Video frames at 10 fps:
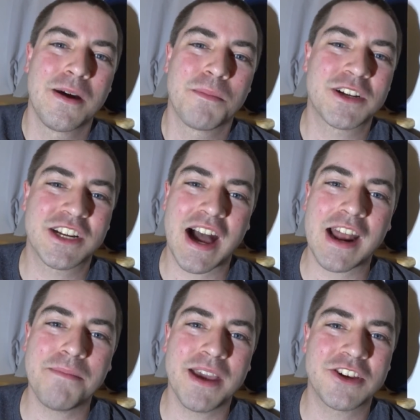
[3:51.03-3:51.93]
but you
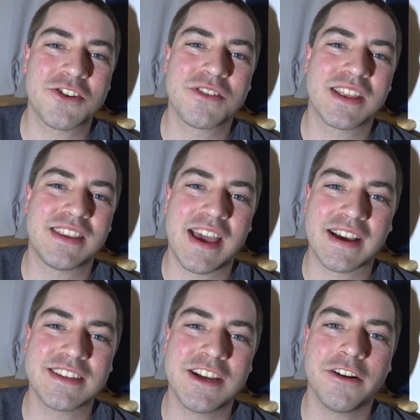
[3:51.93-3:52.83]
gotta make sure that the
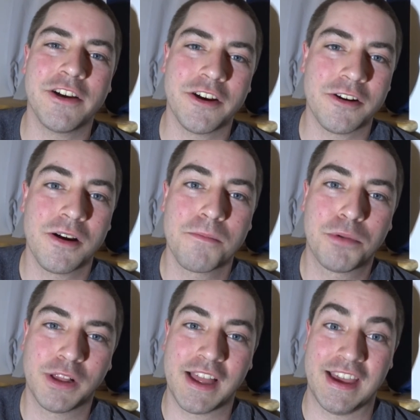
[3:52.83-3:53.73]
exterior
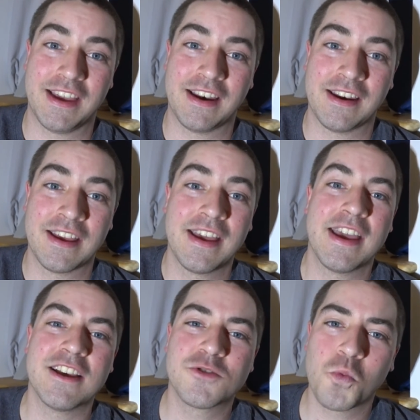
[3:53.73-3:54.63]
plane
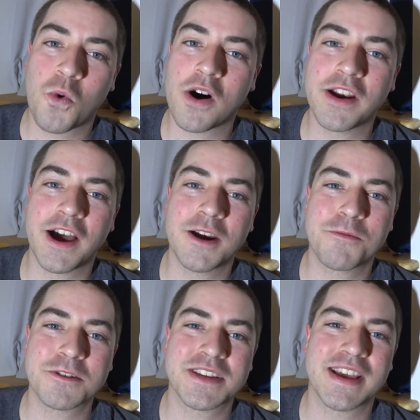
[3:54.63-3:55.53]
is
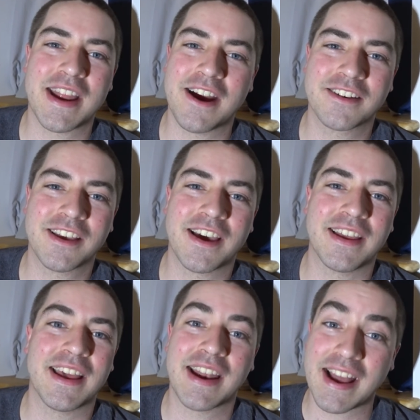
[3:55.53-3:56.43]
100%
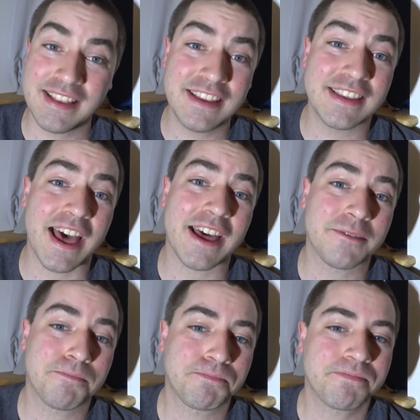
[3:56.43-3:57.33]
airtight, and I did
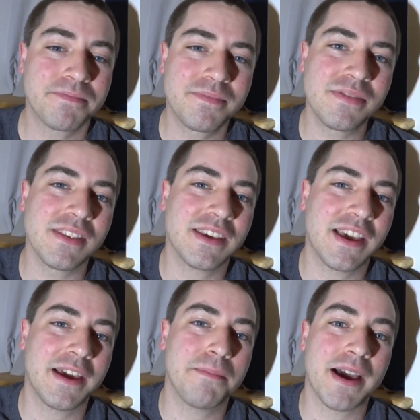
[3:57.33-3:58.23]
that.
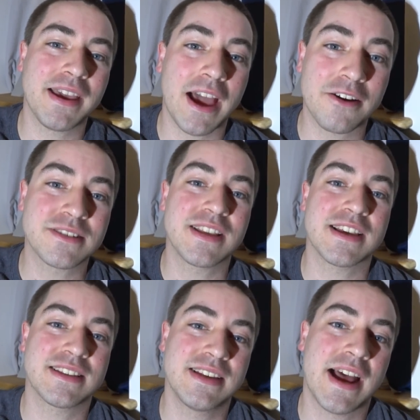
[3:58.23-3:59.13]
Okay, my house
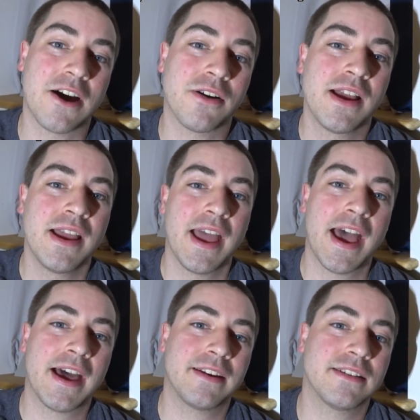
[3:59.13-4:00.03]
tested out
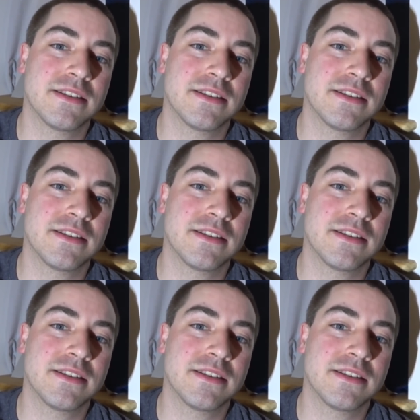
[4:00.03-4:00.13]
at